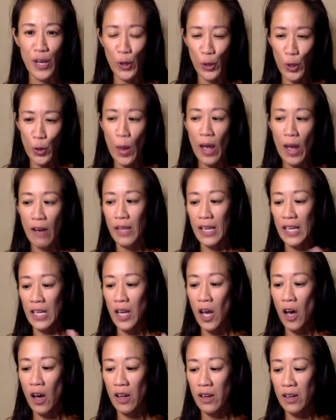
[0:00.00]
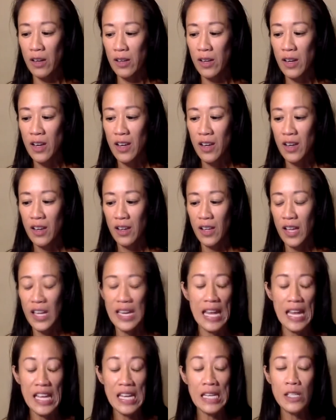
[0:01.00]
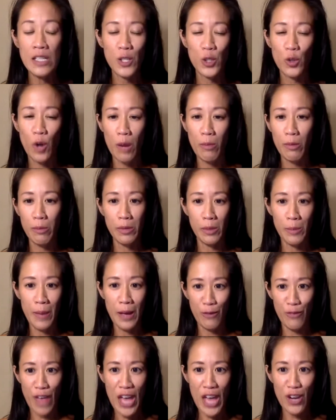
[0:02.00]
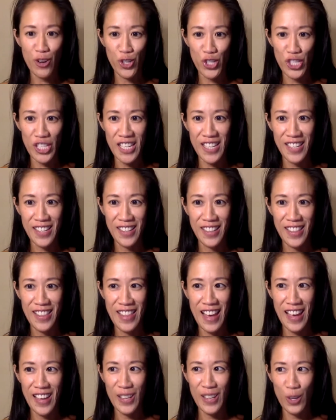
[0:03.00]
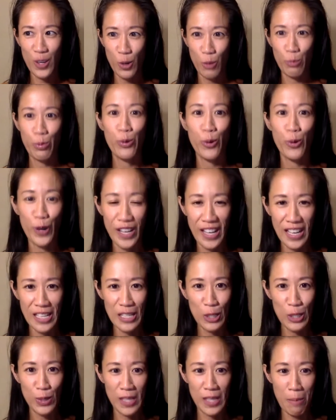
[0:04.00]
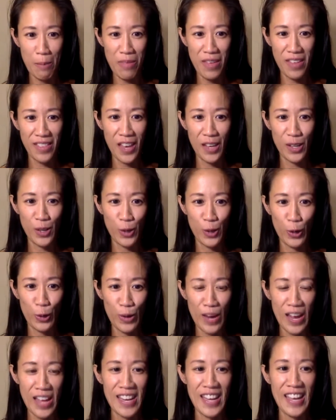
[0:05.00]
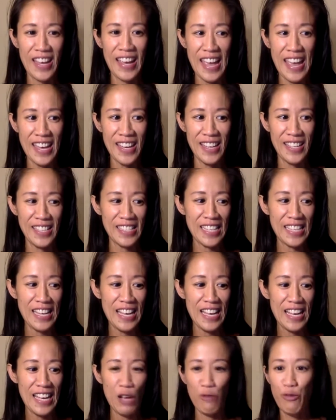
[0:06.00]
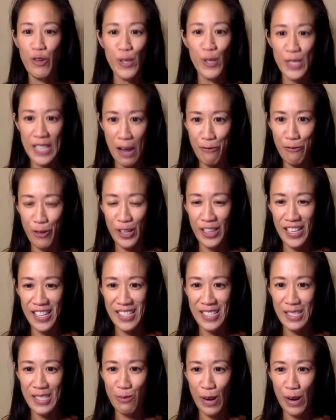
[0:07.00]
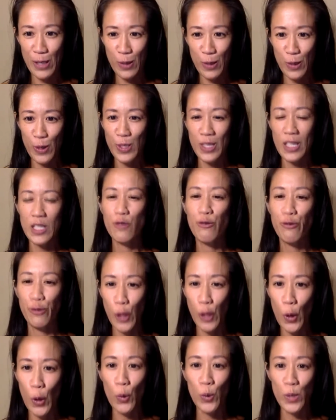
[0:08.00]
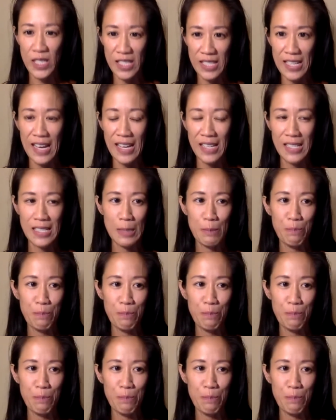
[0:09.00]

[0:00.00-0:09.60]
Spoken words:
Or you have like an indescribable amount of energy that you're pouring into something that you're creating, and it feels effortless, right? So there's this flow state.